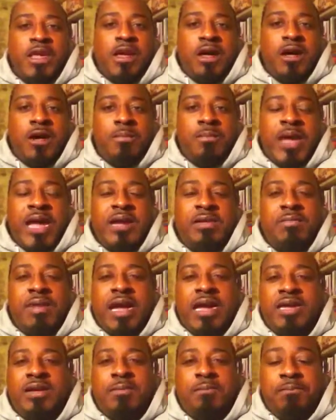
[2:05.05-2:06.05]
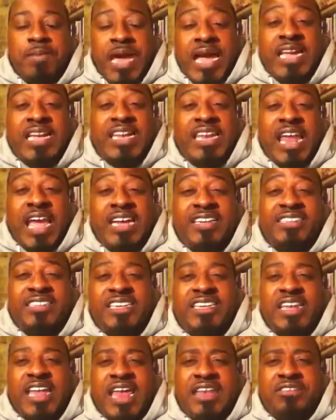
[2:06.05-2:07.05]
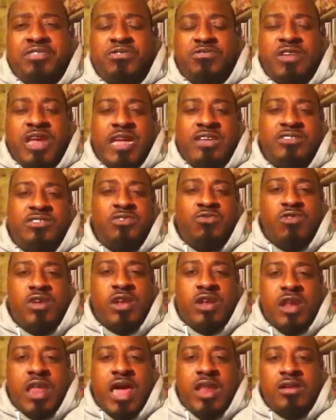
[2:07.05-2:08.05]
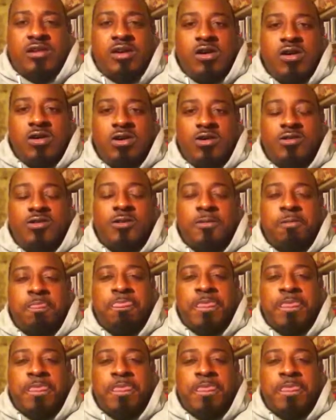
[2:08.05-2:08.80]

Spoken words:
back in 1993, I used to rent a lot of cars,